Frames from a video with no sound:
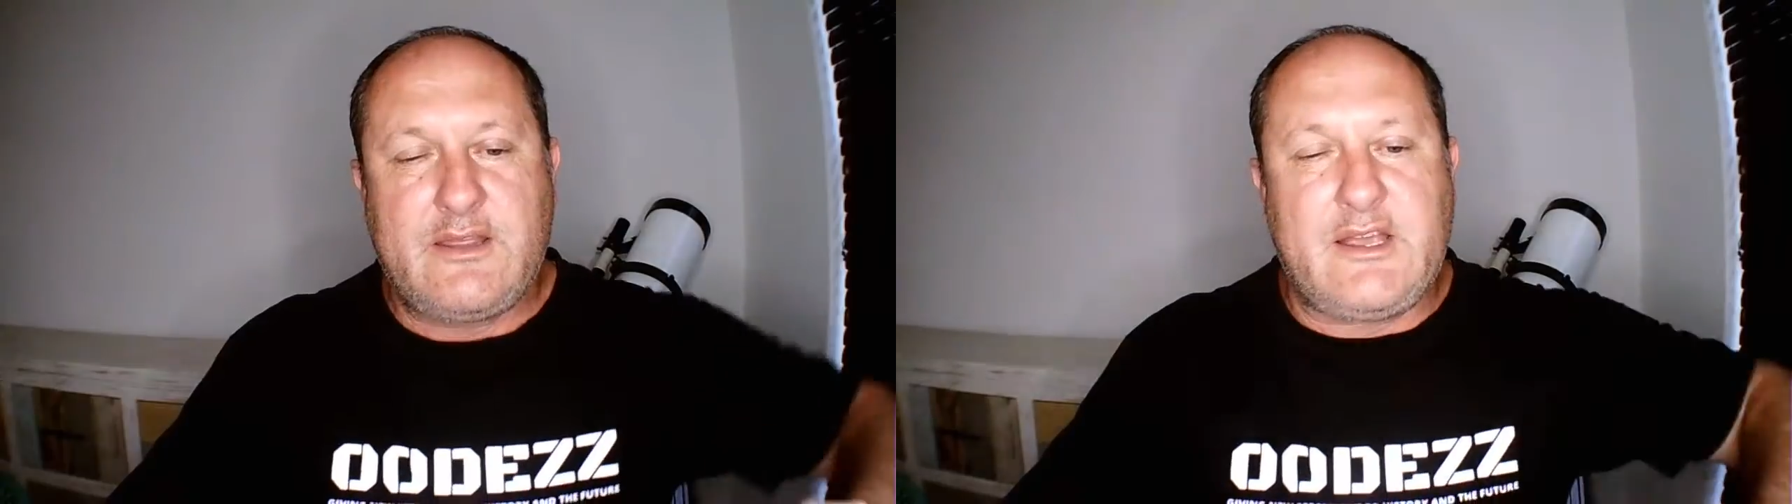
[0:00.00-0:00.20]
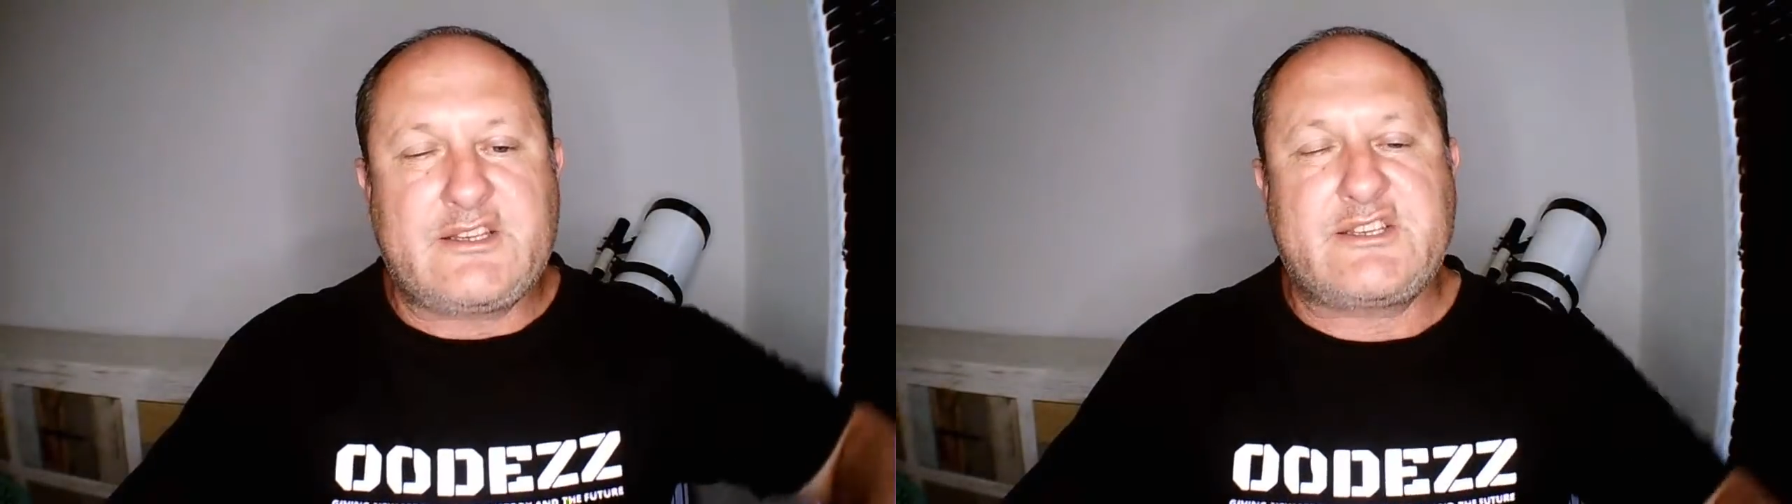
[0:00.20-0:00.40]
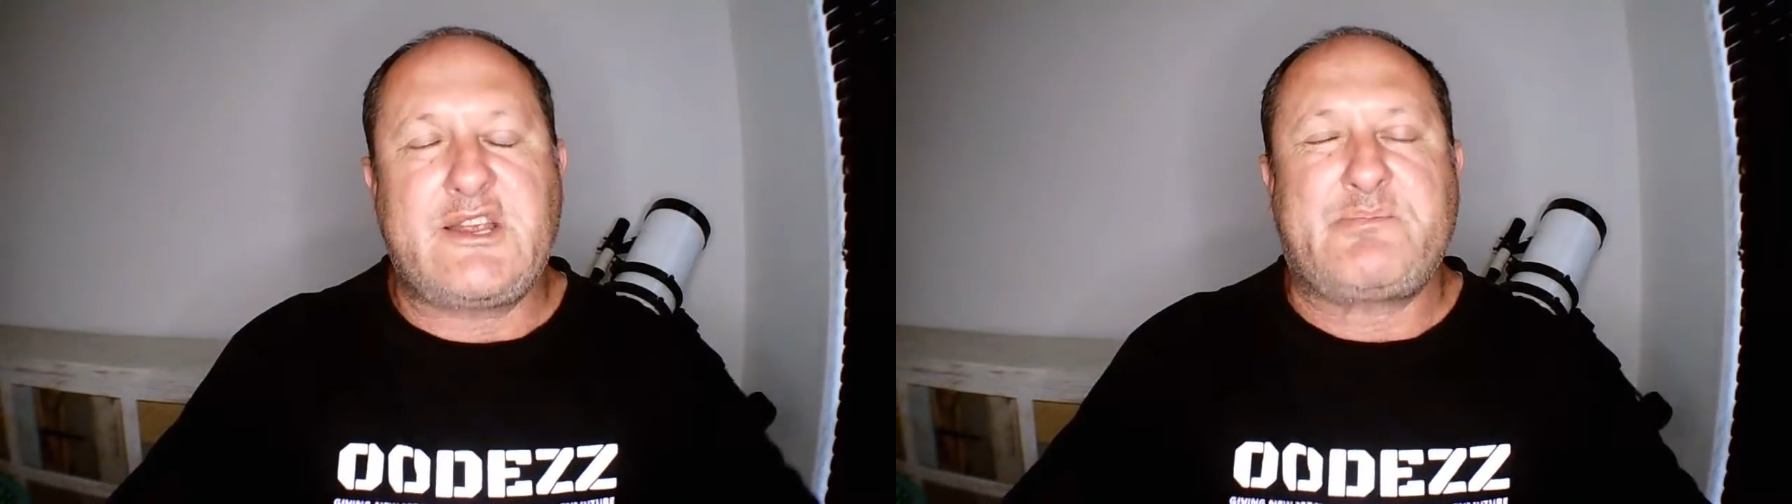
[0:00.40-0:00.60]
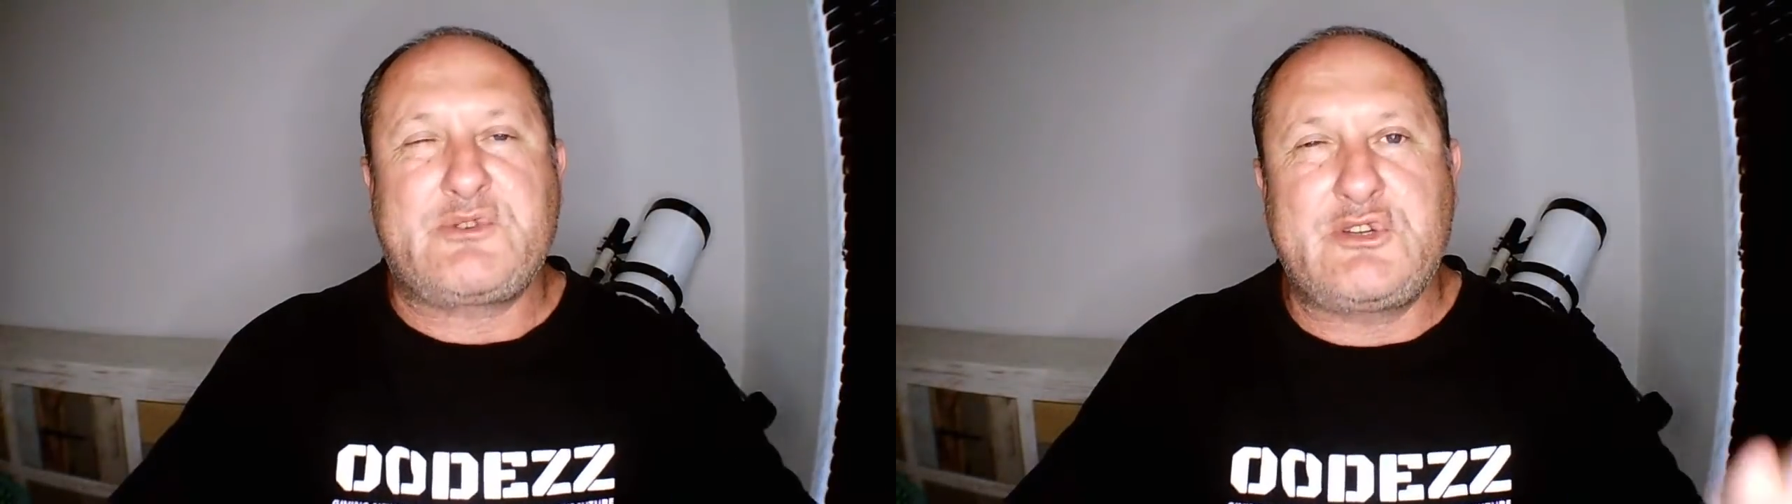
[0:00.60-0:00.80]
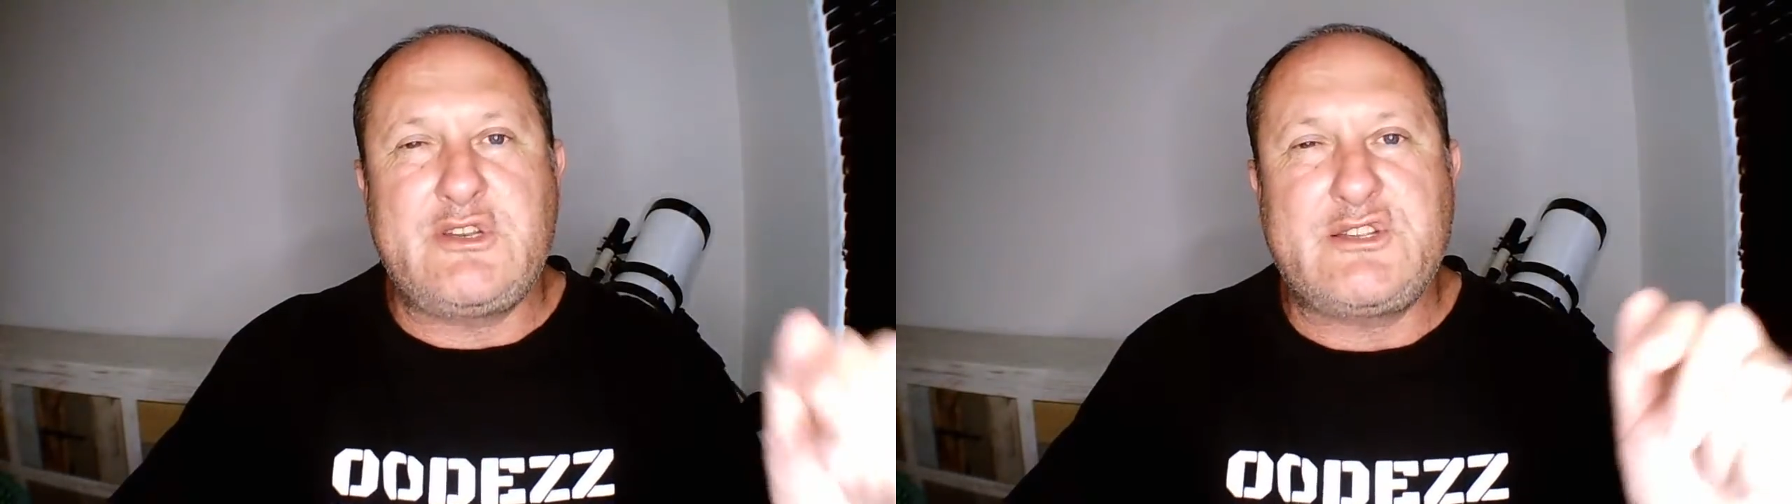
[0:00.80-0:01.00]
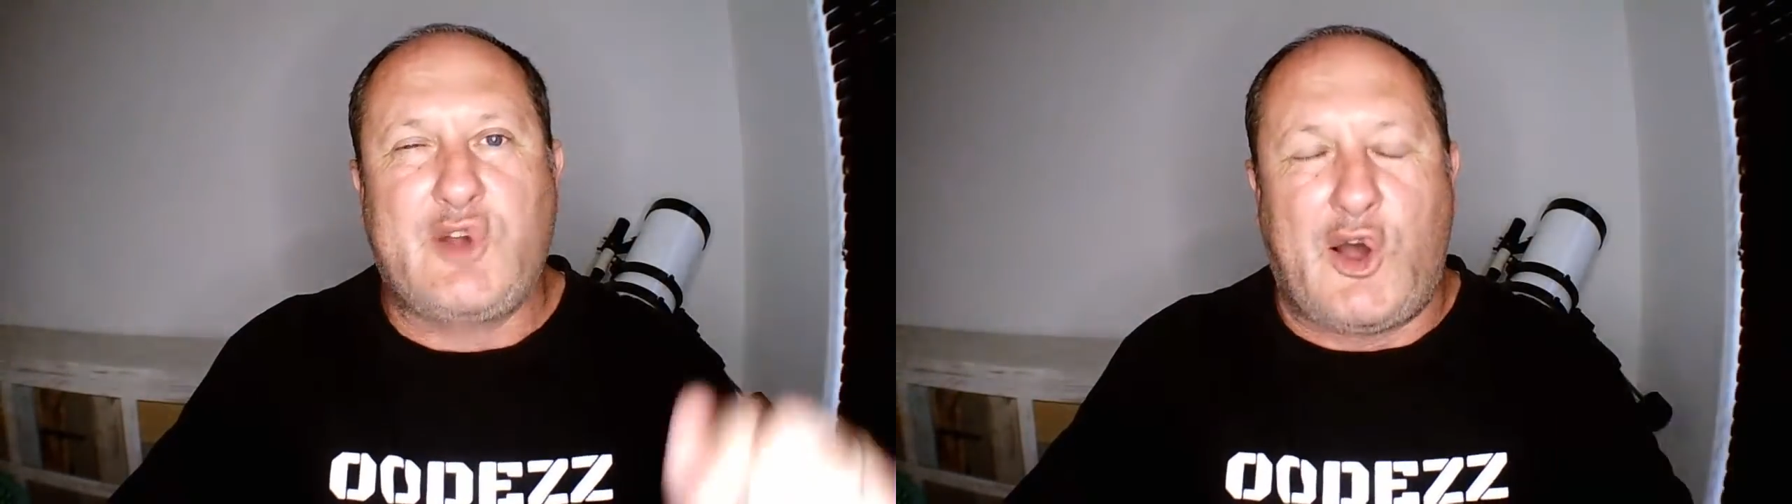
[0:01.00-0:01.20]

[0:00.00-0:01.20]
The exception is